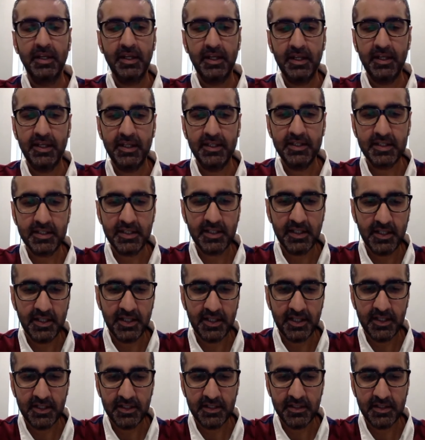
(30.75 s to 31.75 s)
It
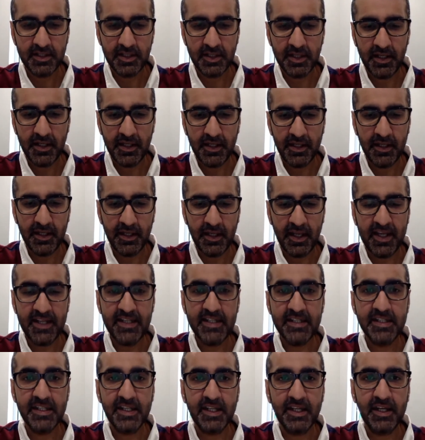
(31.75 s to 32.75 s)
is a
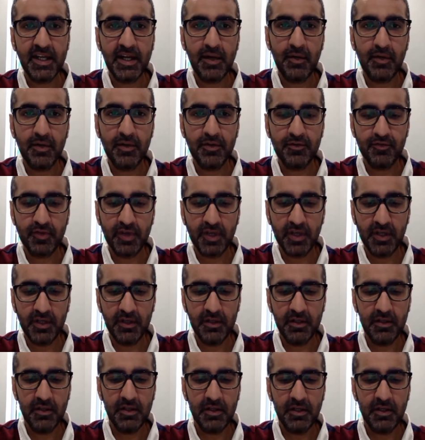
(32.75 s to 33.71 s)
18-hour thriller.